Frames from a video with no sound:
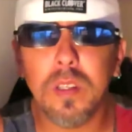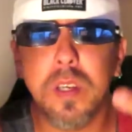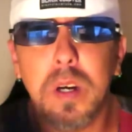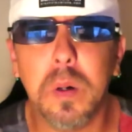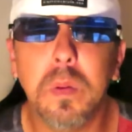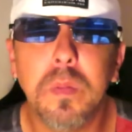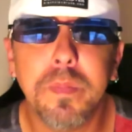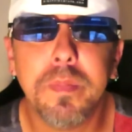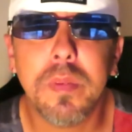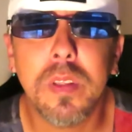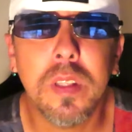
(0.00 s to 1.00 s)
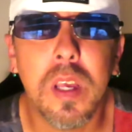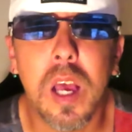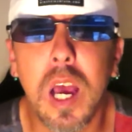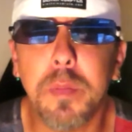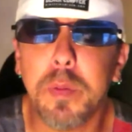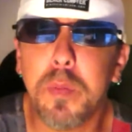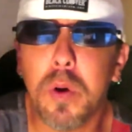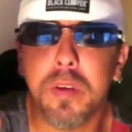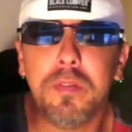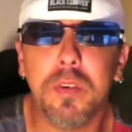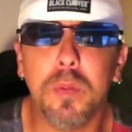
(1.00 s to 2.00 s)
Yo, I'm
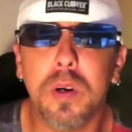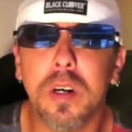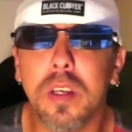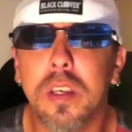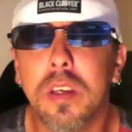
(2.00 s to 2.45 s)
reporting for work.